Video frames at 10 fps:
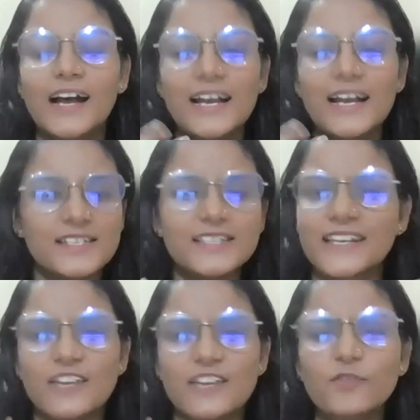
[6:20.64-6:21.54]
I
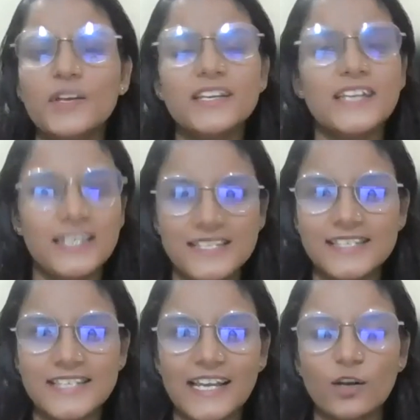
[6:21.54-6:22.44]
just gave you an
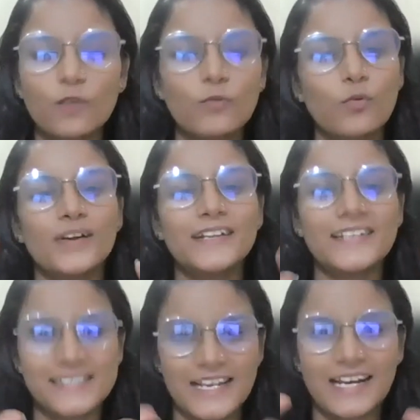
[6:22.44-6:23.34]
insight of what
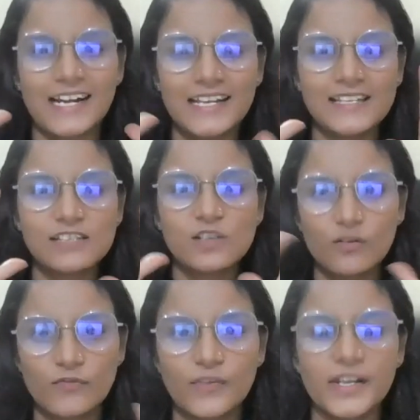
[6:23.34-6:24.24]
exactly
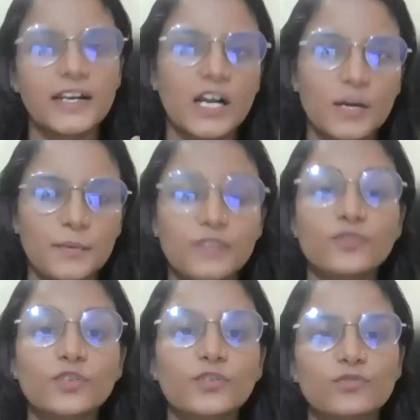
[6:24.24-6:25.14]
software and hardware
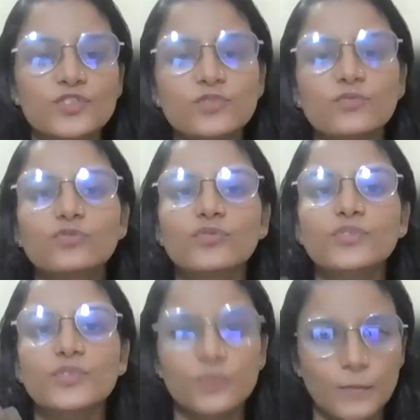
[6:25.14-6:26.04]
for those who
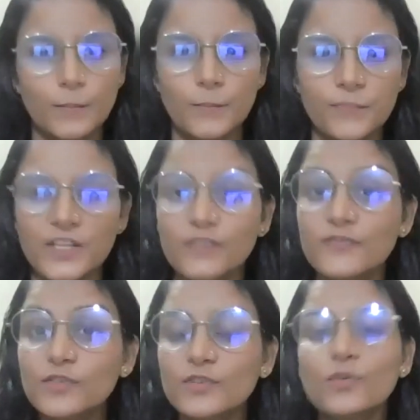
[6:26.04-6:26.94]
don't know. If
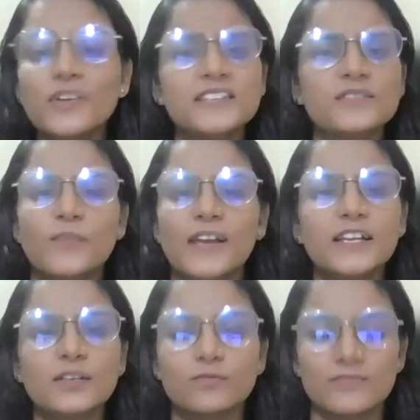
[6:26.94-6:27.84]
you know, it's well
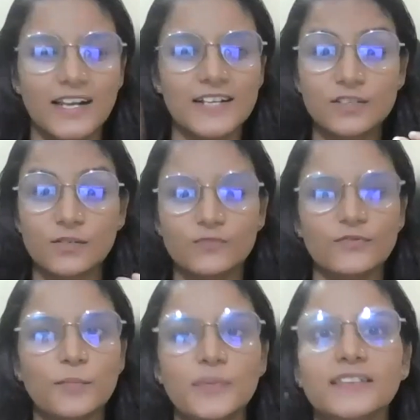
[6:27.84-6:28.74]
and good. That's good
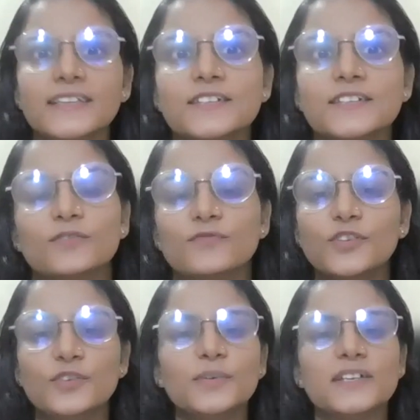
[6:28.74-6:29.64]
for me. That's good for
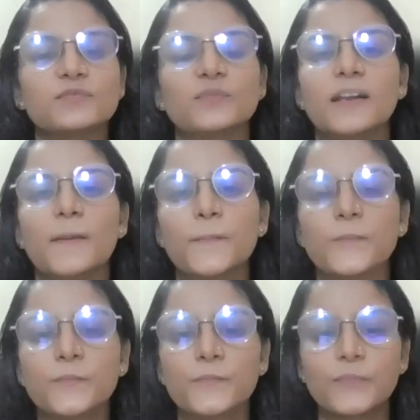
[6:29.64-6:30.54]
you as well.
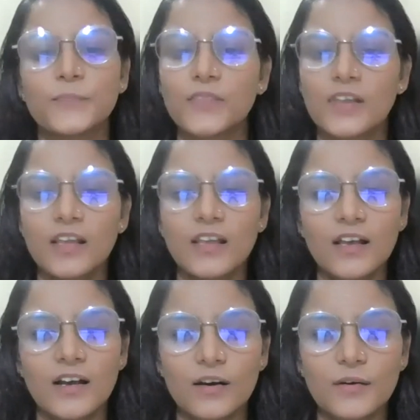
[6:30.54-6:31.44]

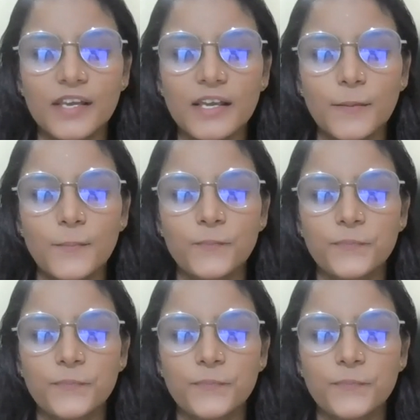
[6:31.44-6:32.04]
Okay.